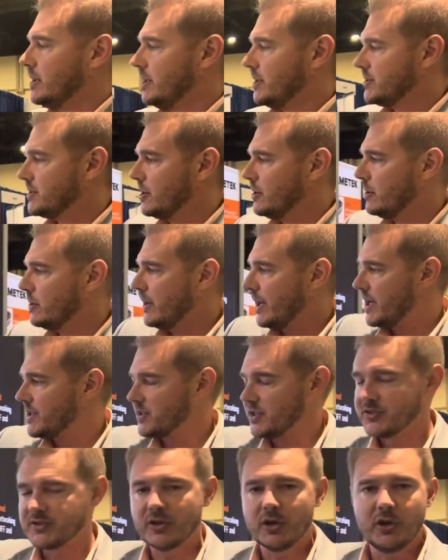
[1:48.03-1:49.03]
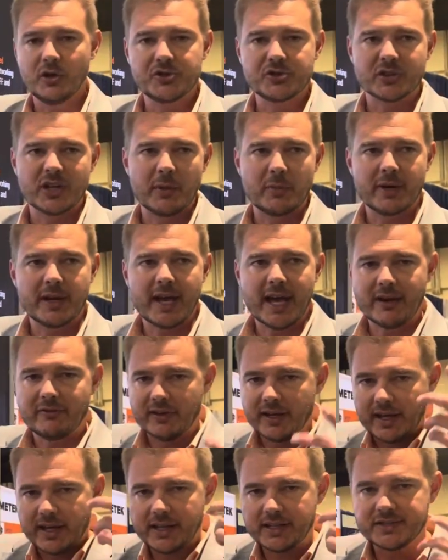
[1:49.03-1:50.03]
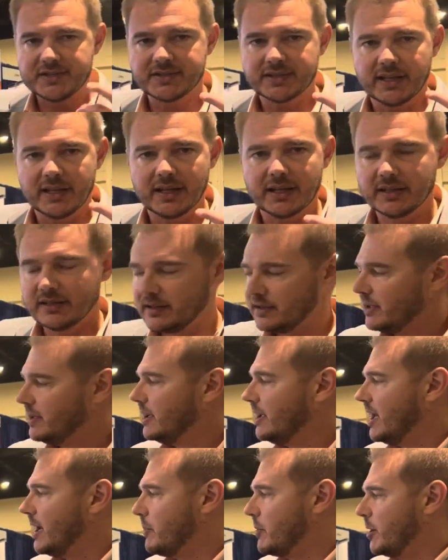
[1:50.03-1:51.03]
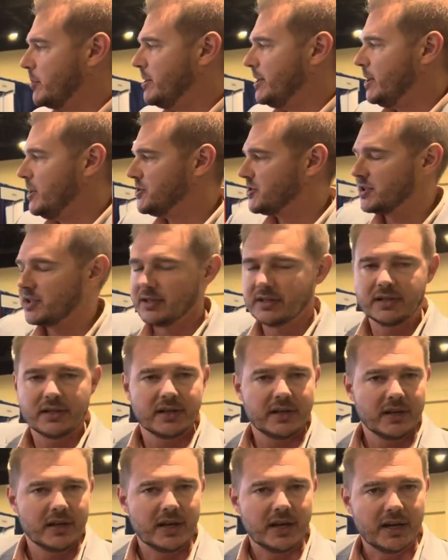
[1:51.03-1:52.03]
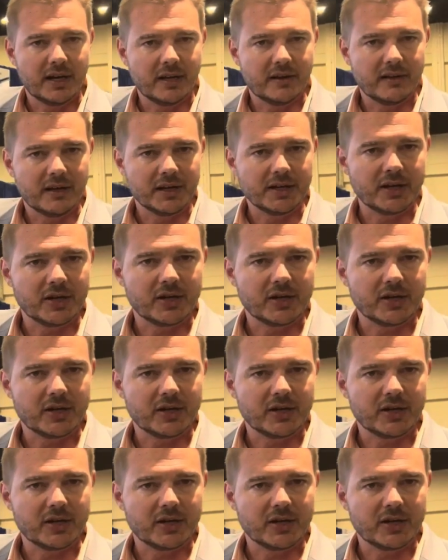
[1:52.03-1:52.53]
So as a soldier, I'm going to have a headset. I'm going to be using an